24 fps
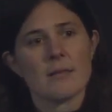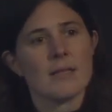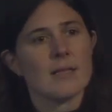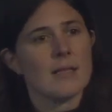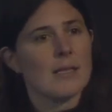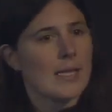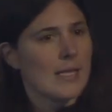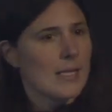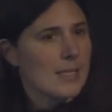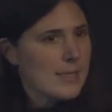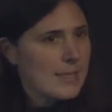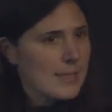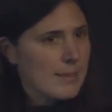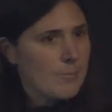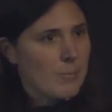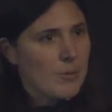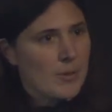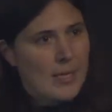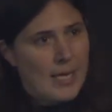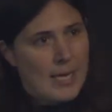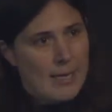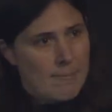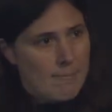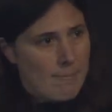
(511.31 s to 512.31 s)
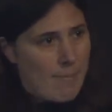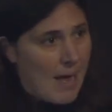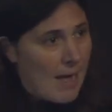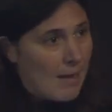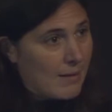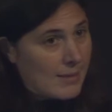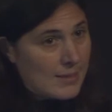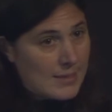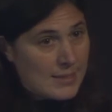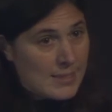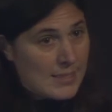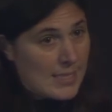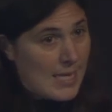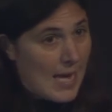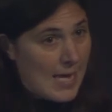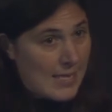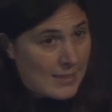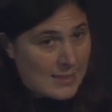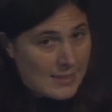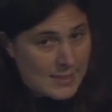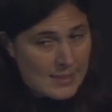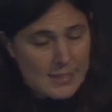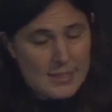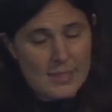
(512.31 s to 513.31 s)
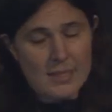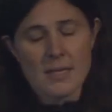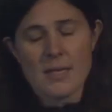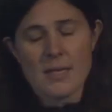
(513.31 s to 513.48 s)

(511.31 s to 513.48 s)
like a simple gait and balance test.